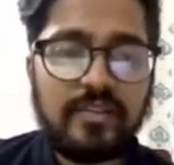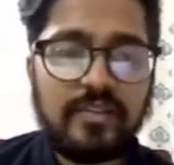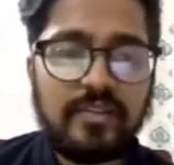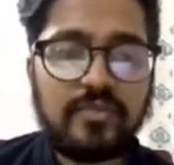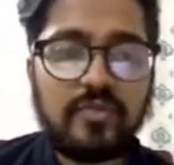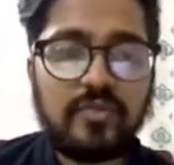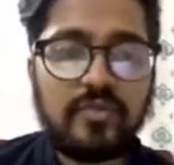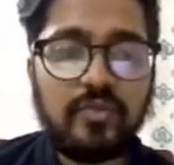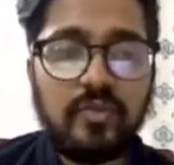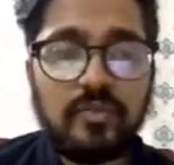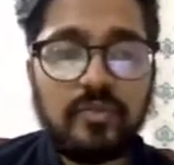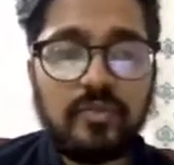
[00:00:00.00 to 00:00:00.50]

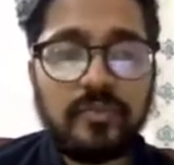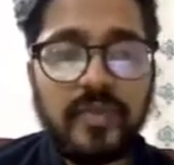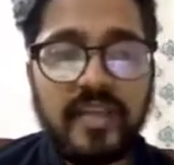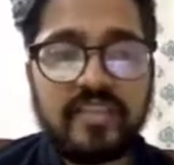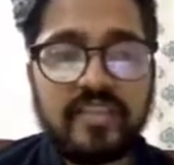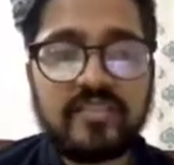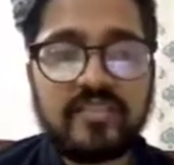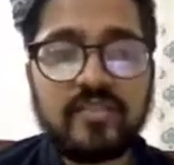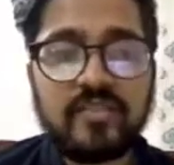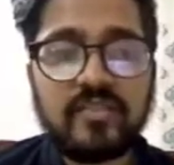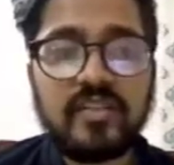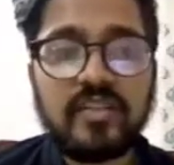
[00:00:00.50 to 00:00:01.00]
So
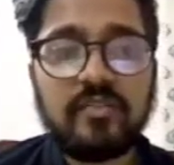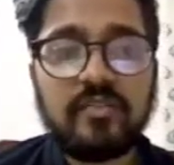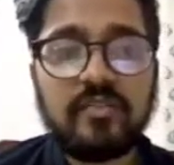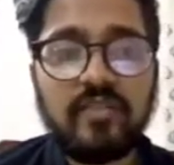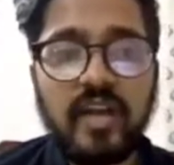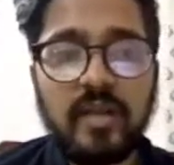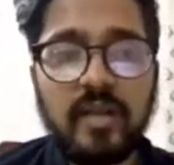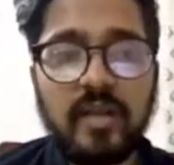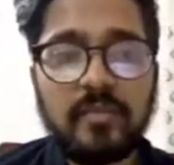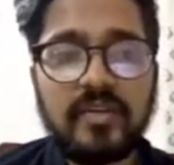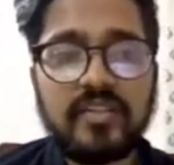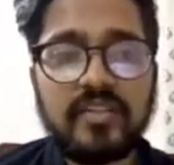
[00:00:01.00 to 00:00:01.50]
external
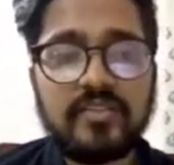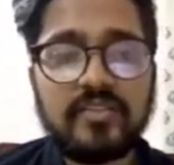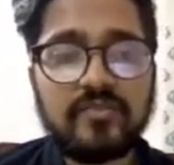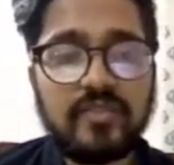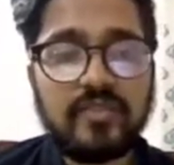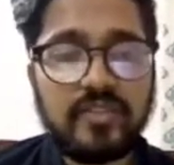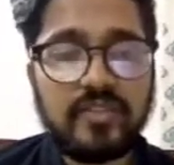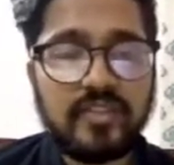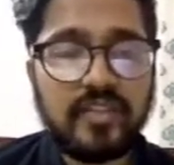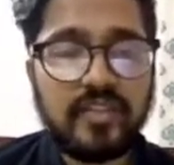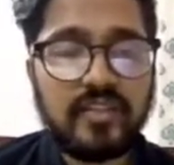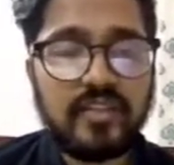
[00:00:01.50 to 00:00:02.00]
environment is
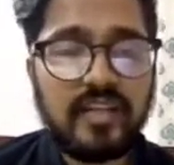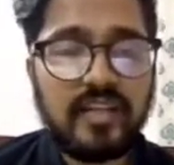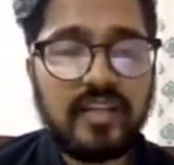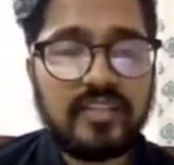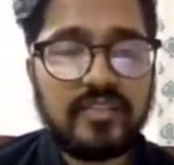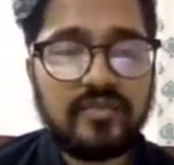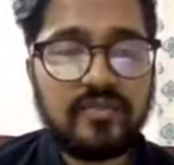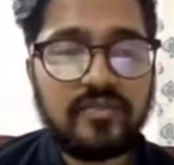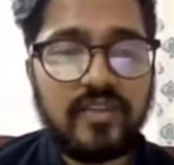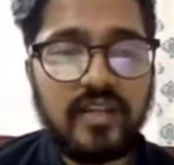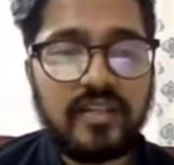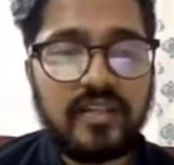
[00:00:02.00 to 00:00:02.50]
further
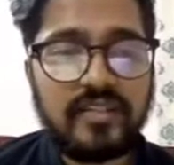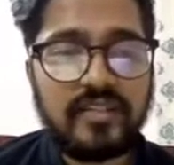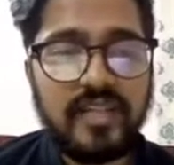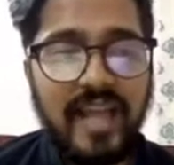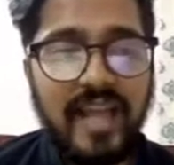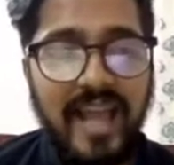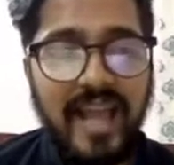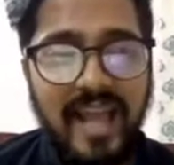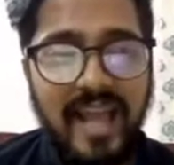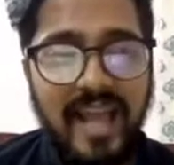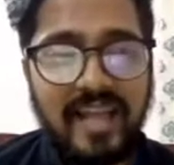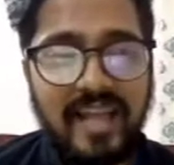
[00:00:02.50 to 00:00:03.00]
classified
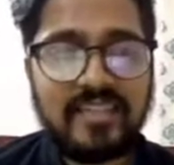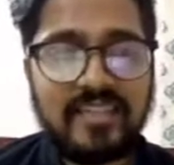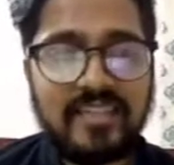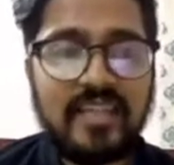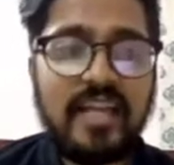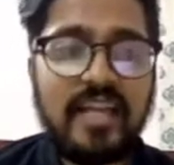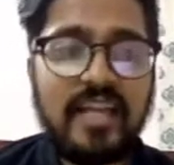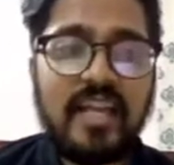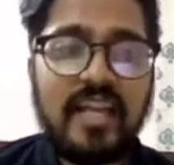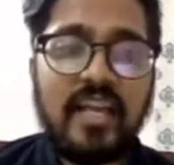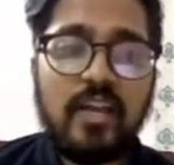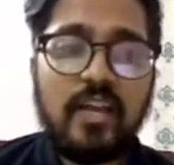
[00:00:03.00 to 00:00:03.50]
as:
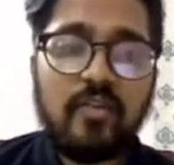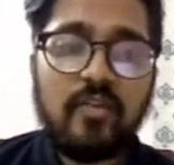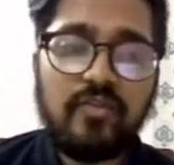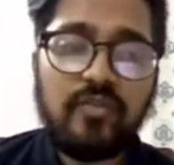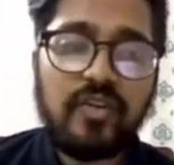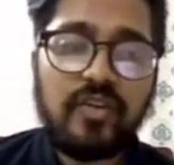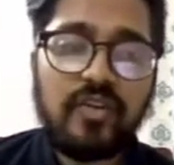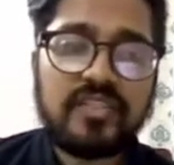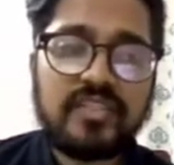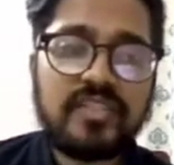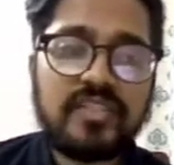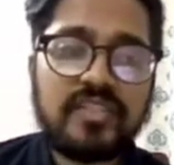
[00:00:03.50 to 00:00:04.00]

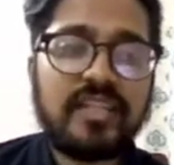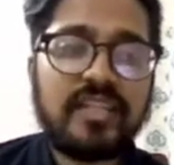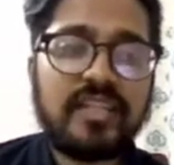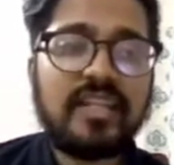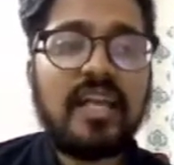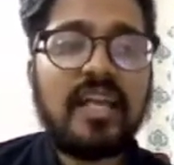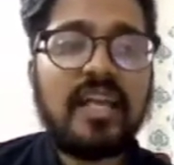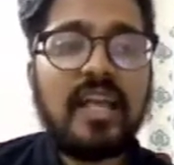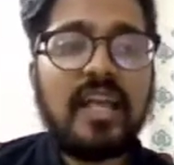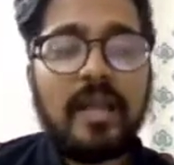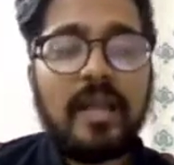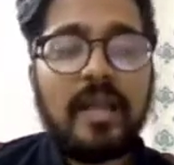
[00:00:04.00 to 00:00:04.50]
first,
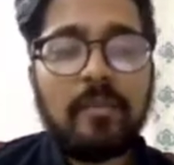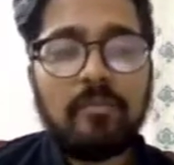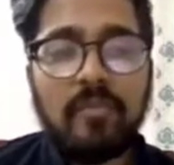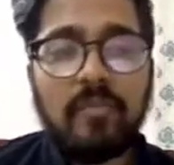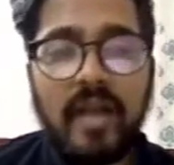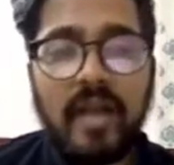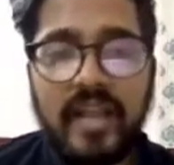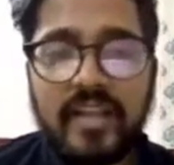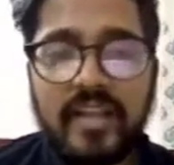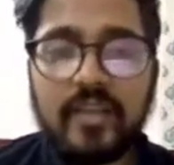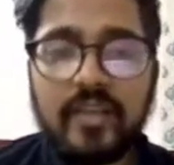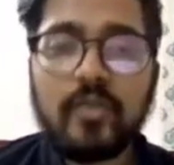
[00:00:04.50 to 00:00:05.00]

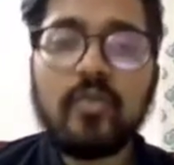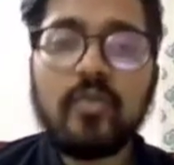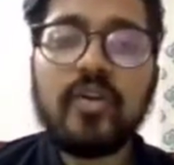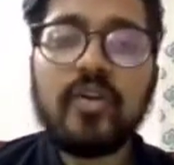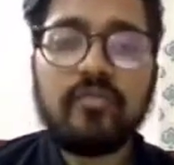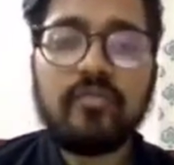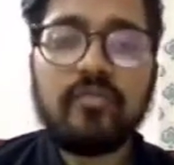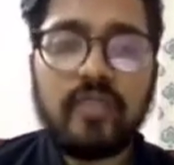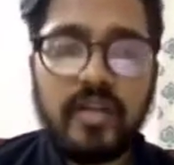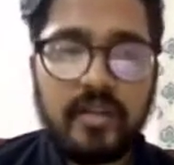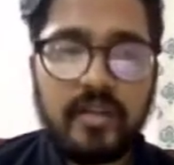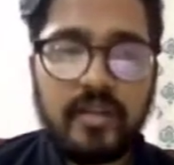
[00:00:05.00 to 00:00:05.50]
micro
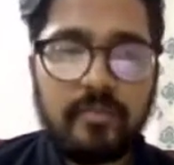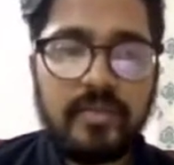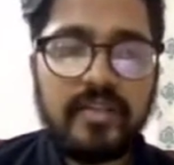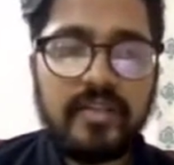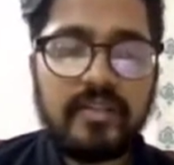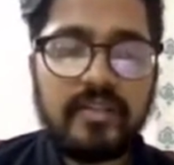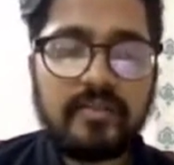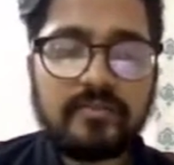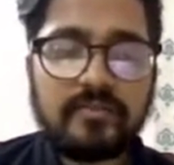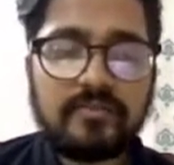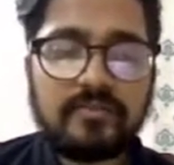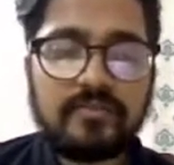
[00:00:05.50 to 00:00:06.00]
environment,
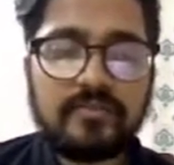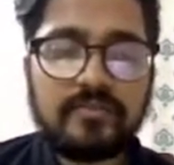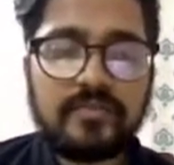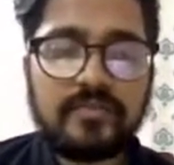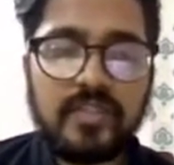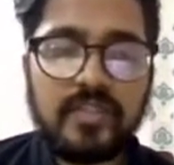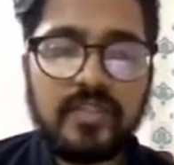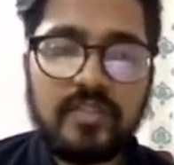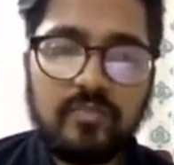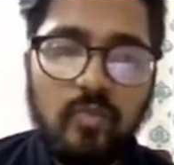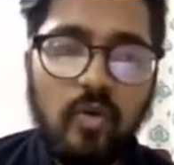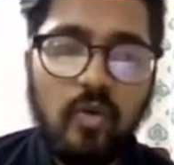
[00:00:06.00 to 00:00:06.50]
the
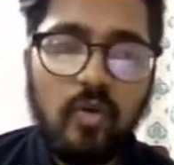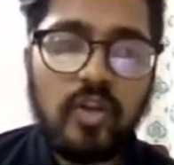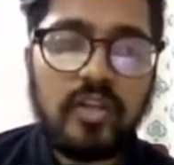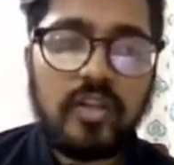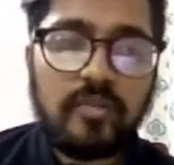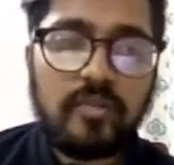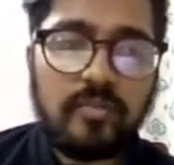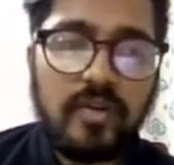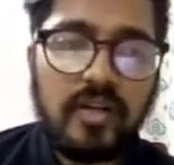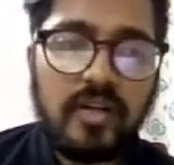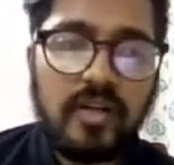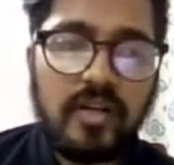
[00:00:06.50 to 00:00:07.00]
smaller
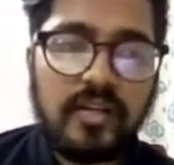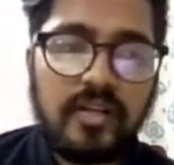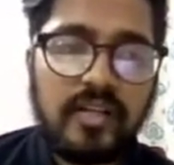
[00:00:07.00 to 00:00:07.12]
part;